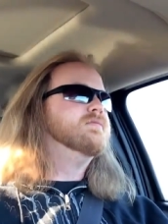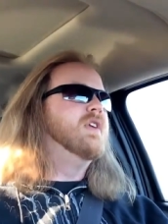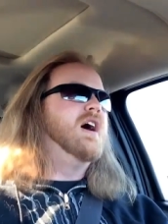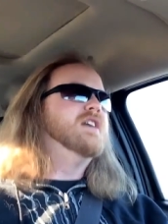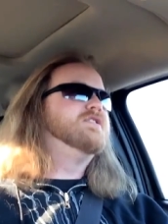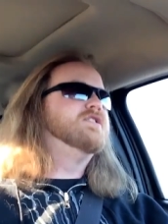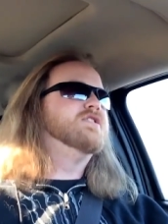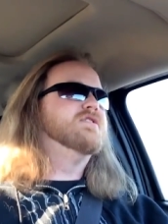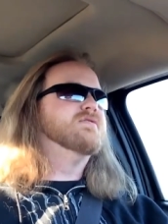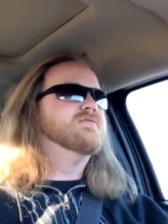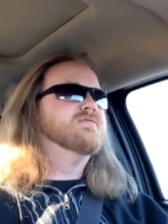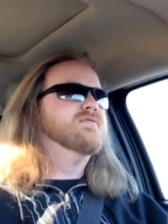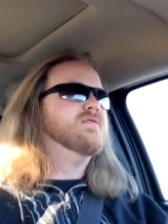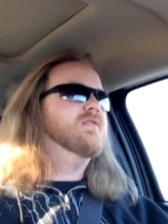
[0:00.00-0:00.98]
That's
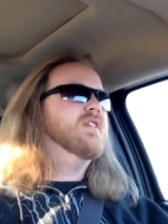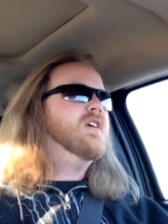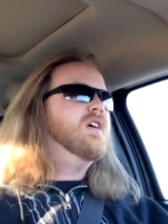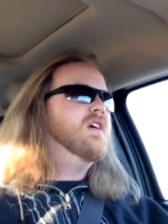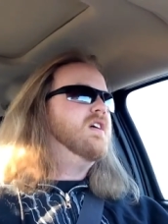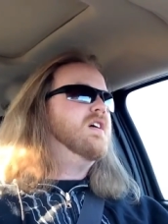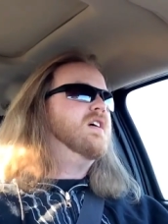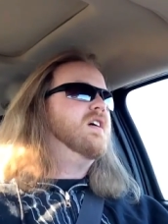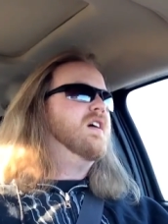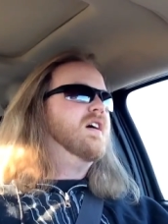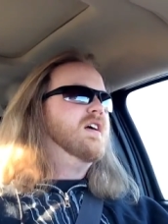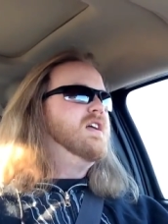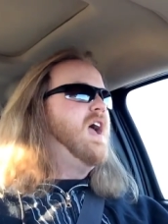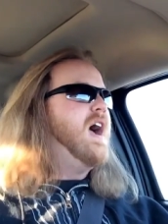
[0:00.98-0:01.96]

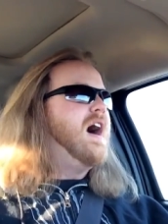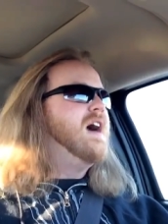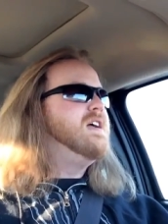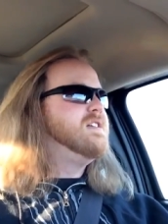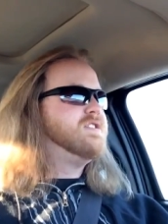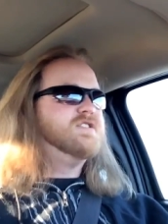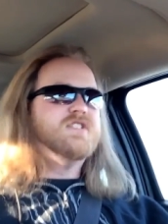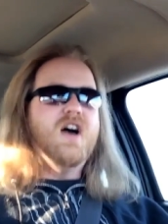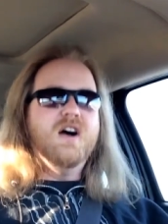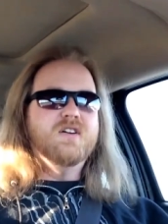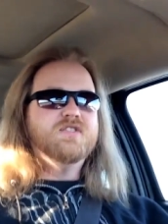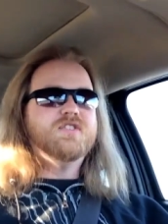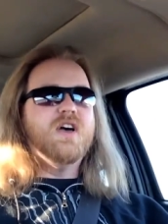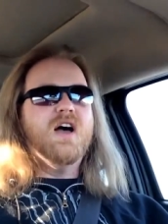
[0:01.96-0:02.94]
yeah. It
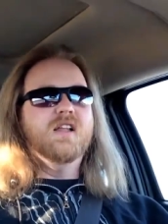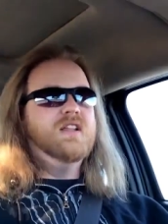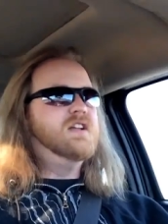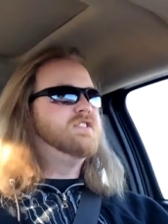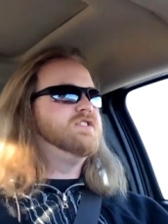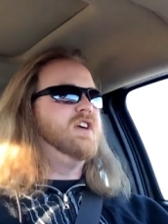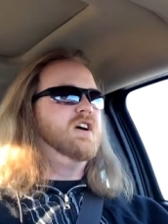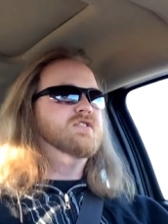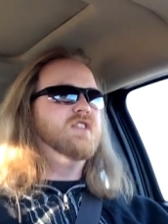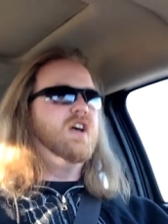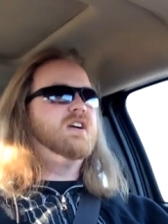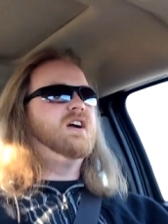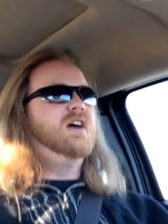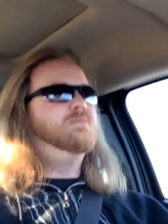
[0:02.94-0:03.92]
sounds like it sounds
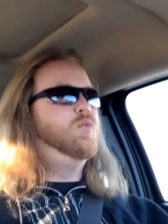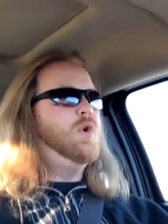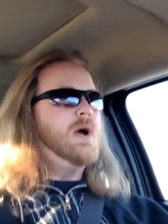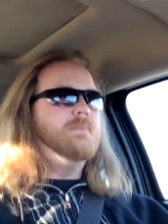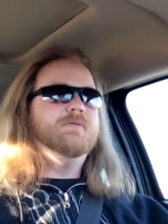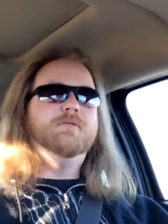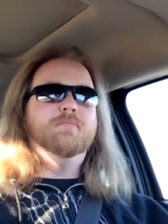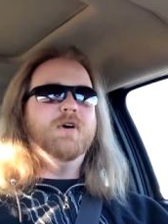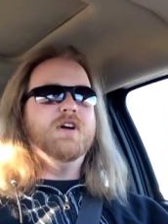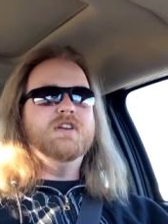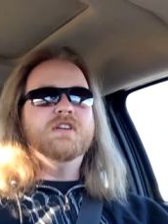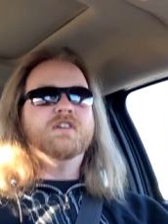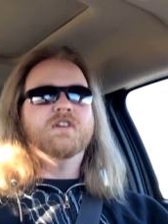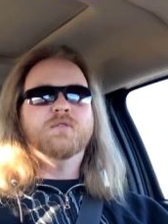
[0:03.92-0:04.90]
like I'm whipped,
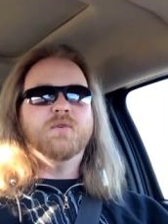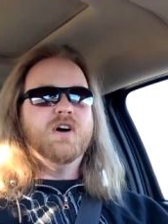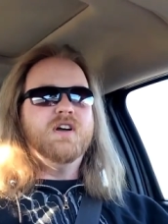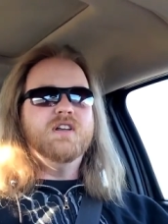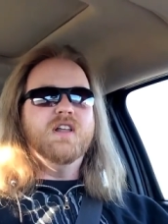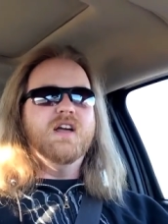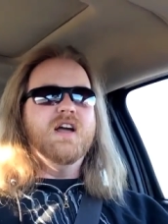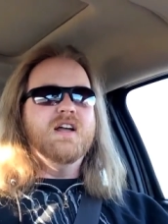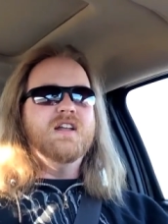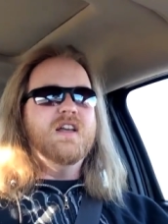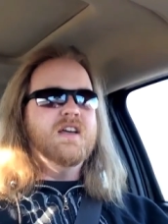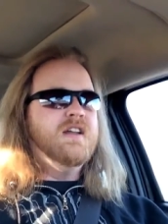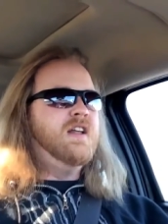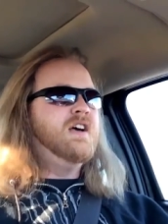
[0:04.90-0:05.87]
but you know what?
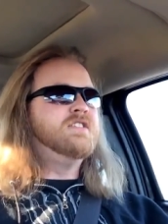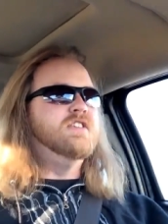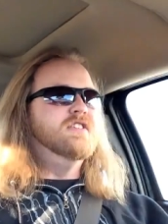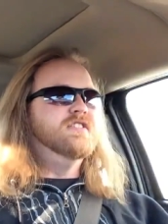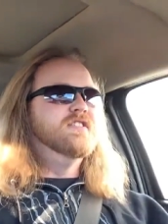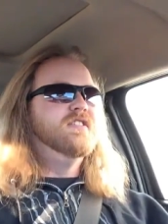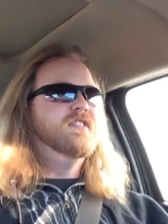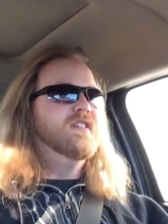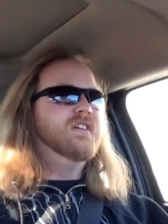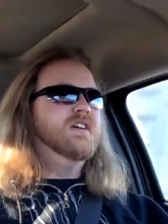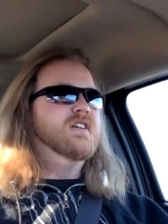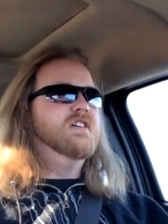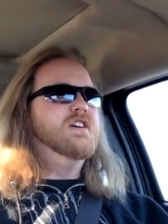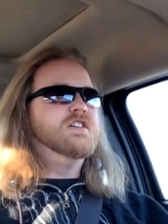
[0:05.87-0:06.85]
It, it isn't.
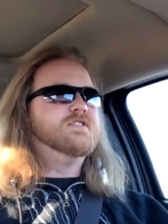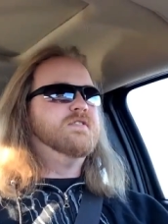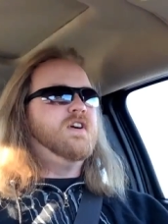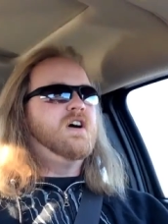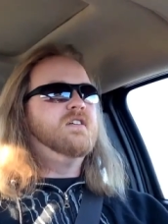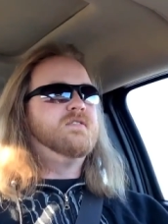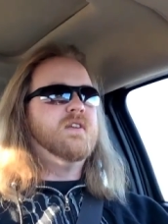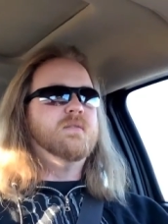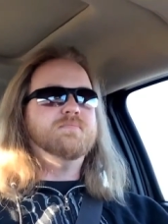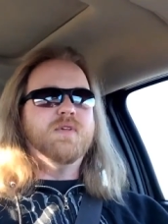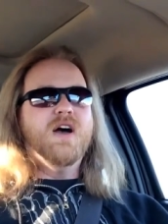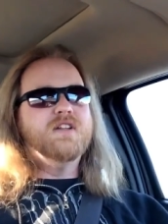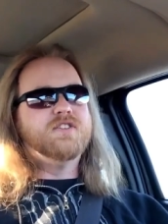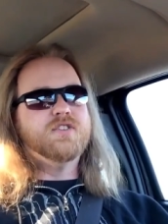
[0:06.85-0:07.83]
It's far from
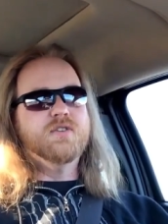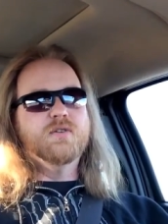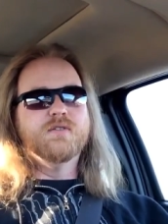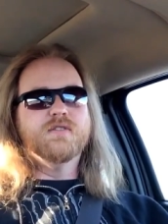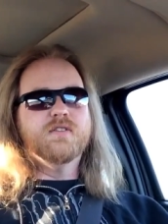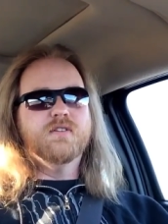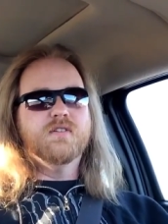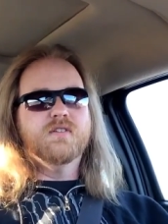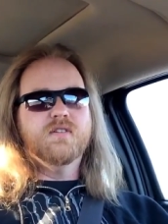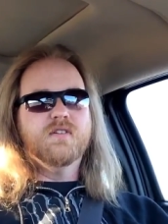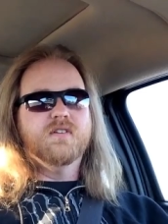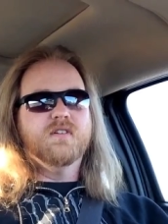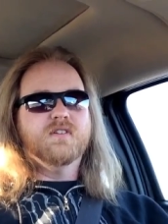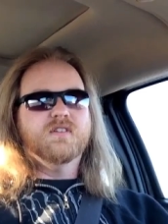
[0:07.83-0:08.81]
that truth.
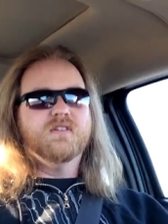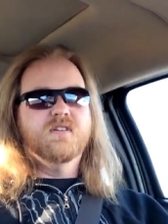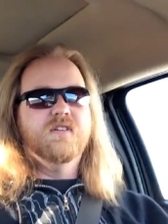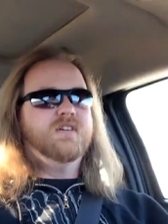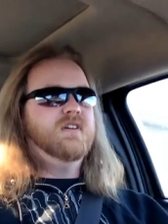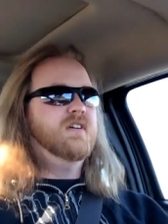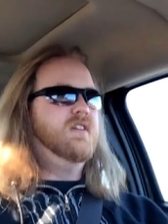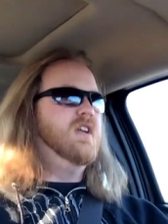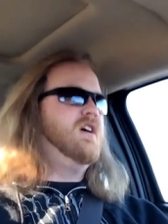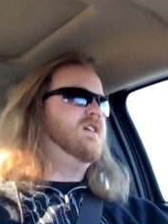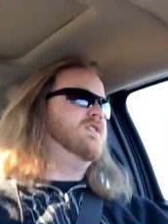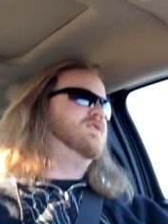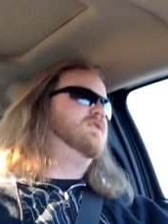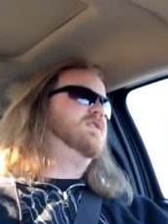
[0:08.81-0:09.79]

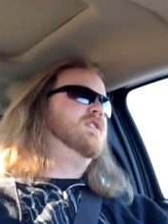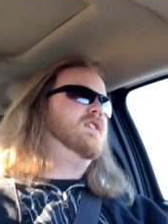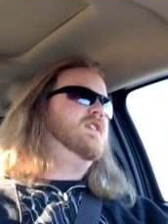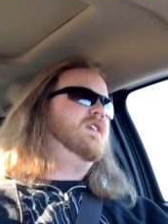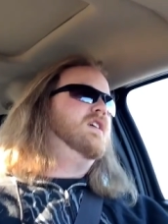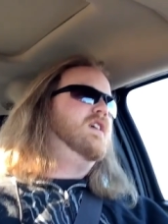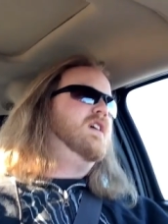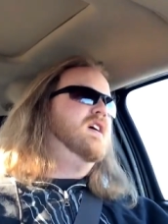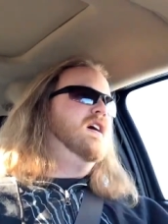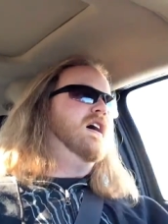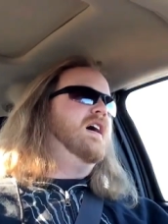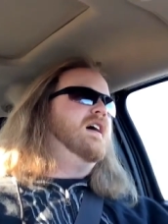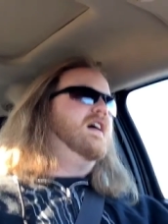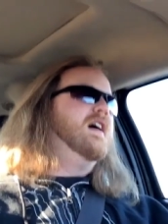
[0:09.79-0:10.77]
No,
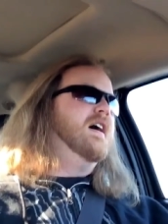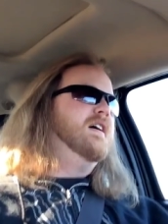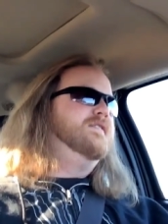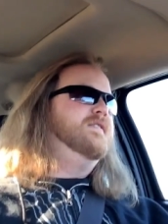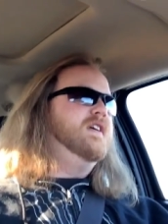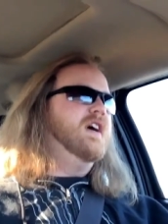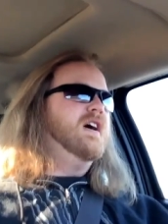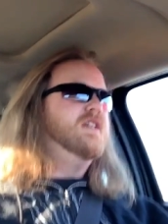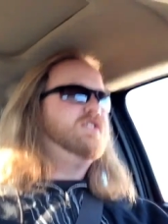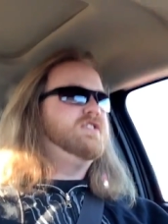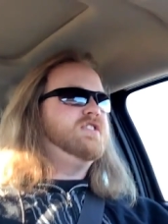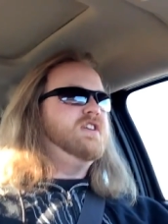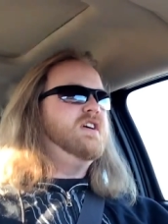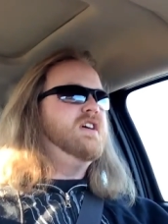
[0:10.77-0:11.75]
I I
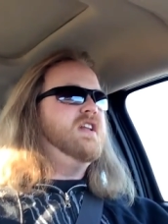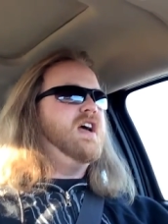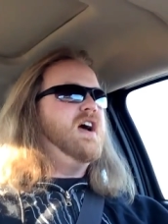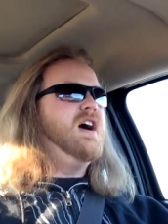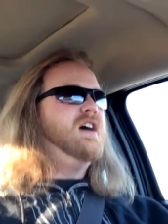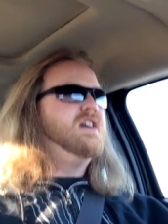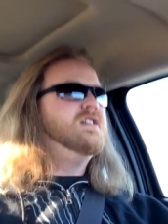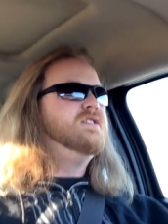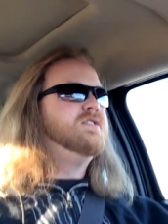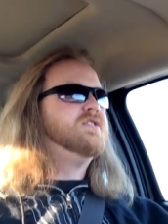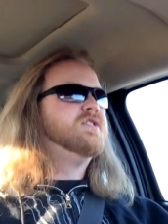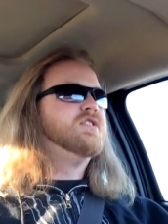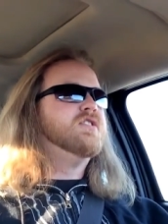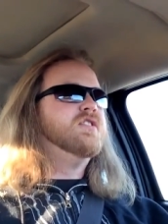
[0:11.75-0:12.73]
see it
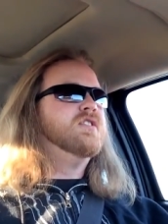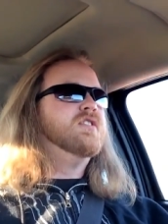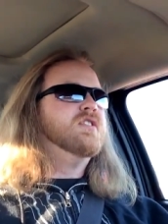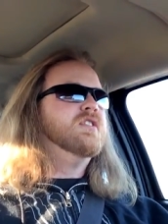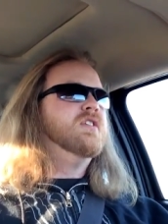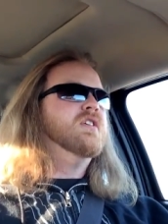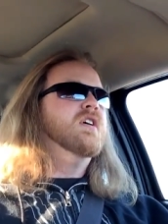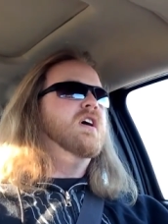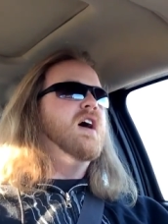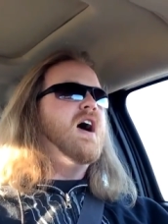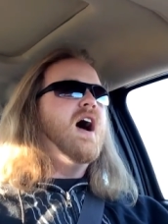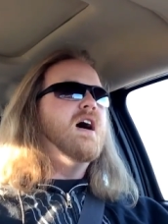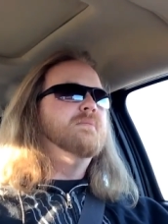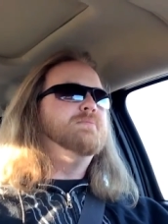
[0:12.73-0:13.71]
as
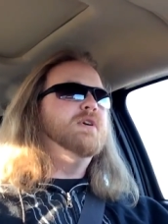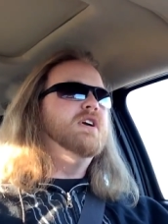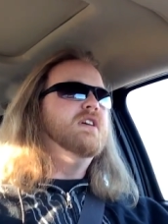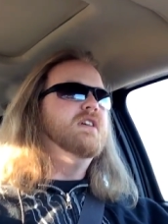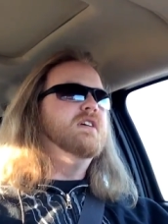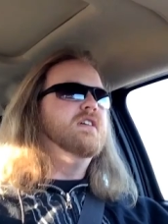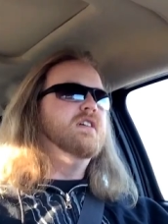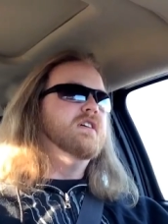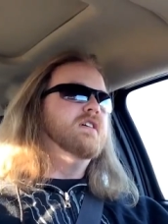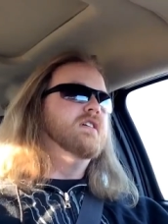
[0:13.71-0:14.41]
happy